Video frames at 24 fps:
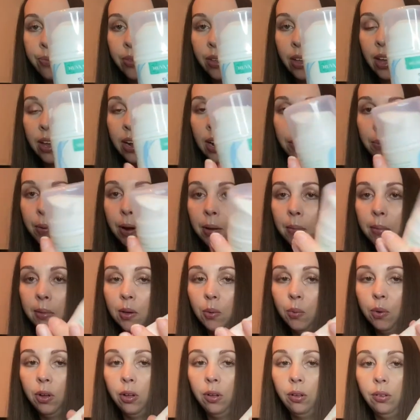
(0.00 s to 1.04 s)
and I probably
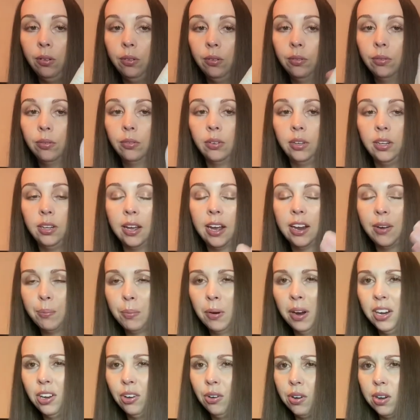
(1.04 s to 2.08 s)
will, I
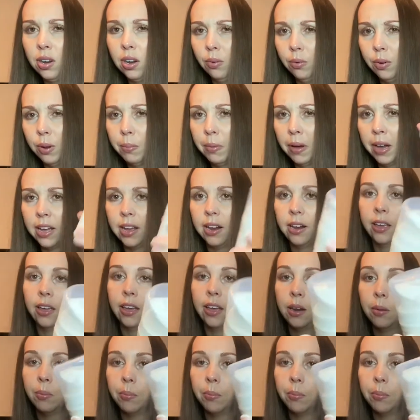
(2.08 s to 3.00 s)
probably do need to rebuy it again,